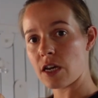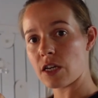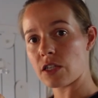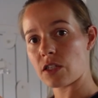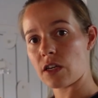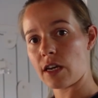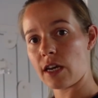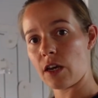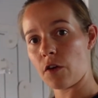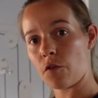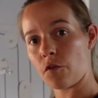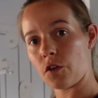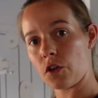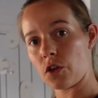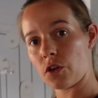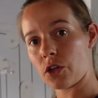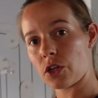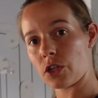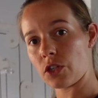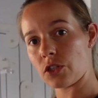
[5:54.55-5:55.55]
So if
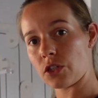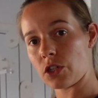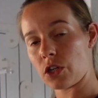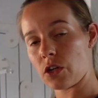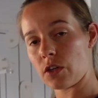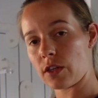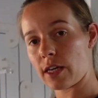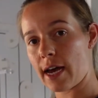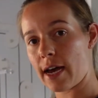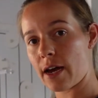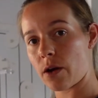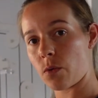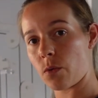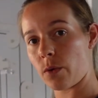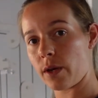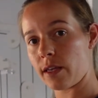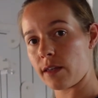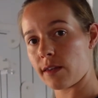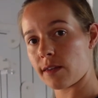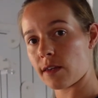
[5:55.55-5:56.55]
you can do that
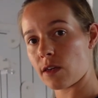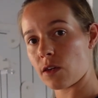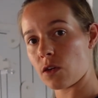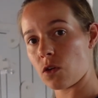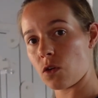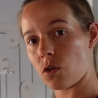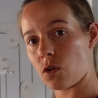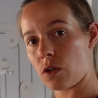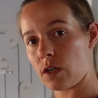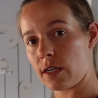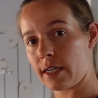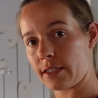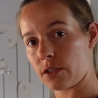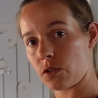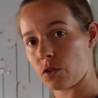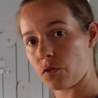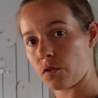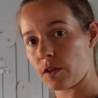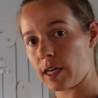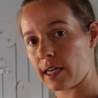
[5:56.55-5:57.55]
with your
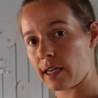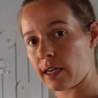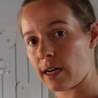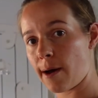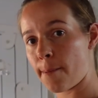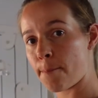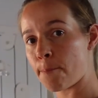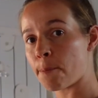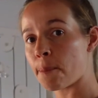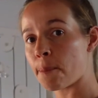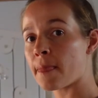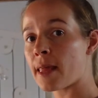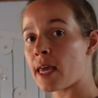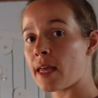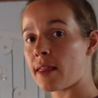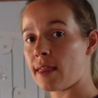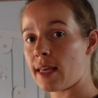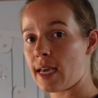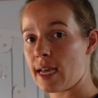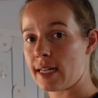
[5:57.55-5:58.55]
little finger,
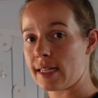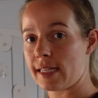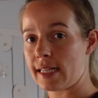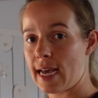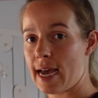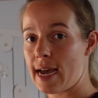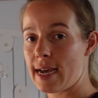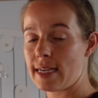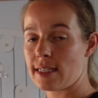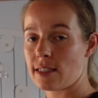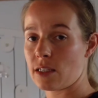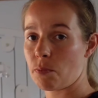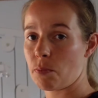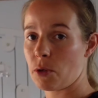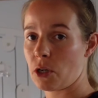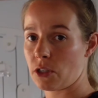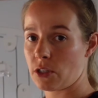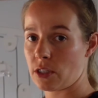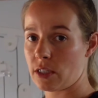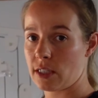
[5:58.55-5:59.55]
then that is a
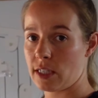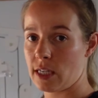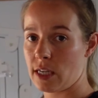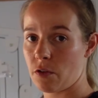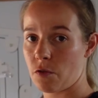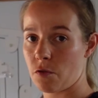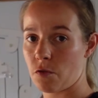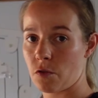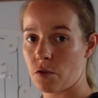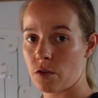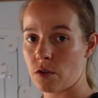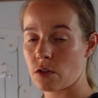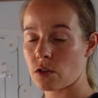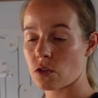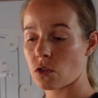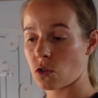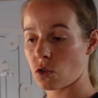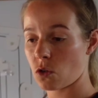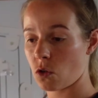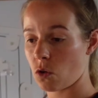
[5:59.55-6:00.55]
positive
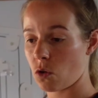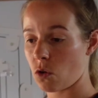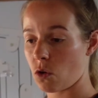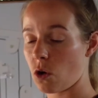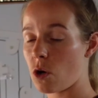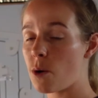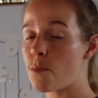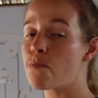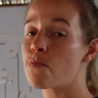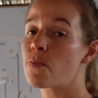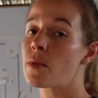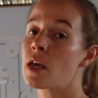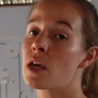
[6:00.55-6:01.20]
score.